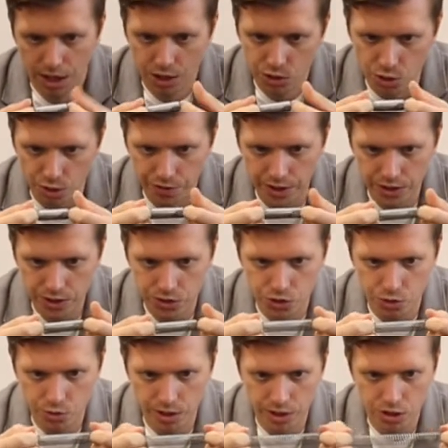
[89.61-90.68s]
So if I
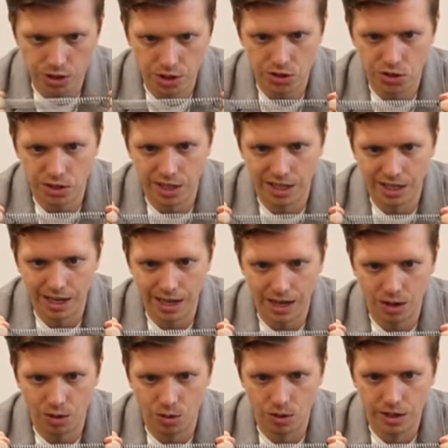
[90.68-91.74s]
stretch this thing
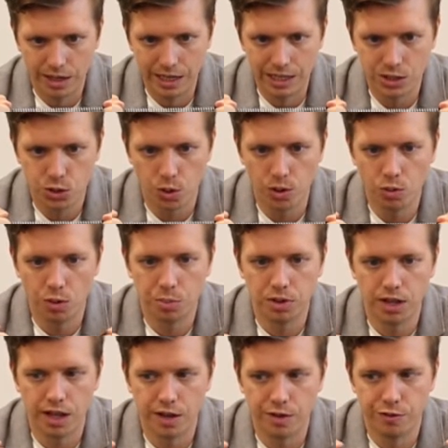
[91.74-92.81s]
out, it's going to
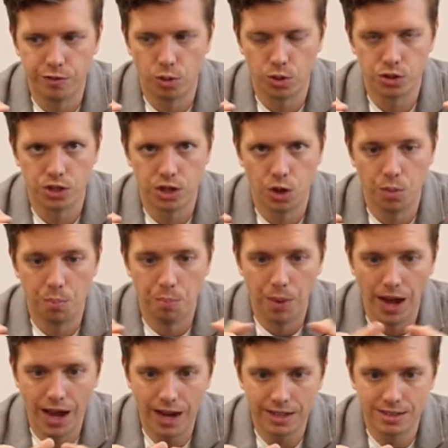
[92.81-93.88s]
apply a force to go
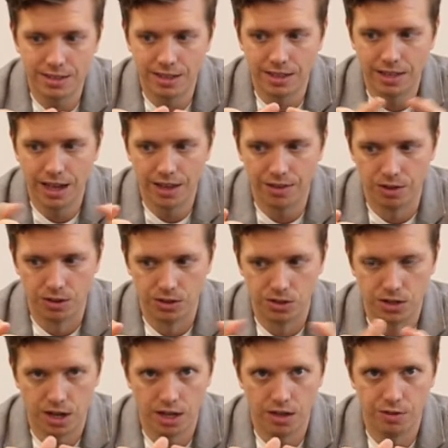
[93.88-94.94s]
back together.
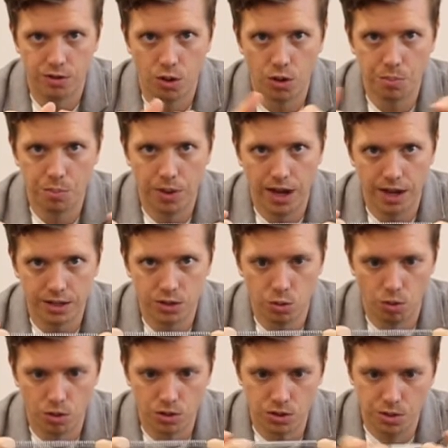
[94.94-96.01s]
It's kind of going back
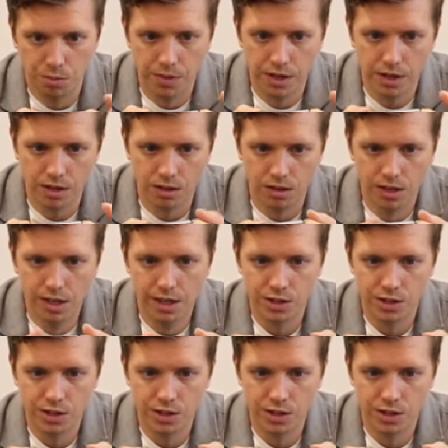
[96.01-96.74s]
towards the middle.